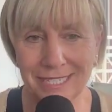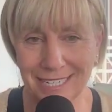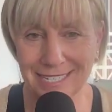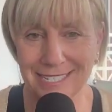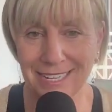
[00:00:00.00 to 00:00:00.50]
And
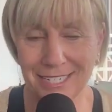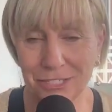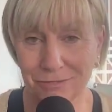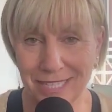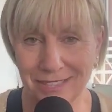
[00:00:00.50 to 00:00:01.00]
I decided
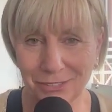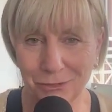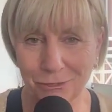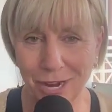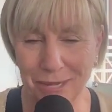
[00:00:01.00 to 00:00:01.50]
to write the
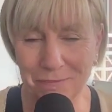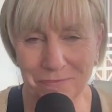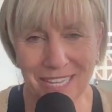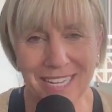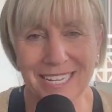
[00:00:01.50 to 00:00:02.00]
little rhyme.
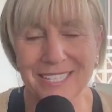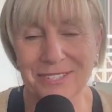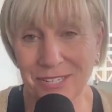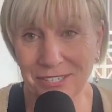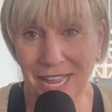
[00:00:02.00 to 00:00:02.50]

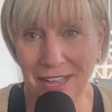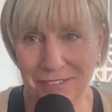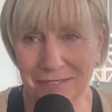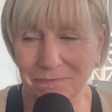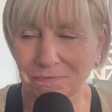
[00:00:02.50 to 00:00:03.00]
So there you have
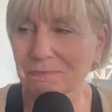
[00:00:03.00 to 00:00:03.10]
it.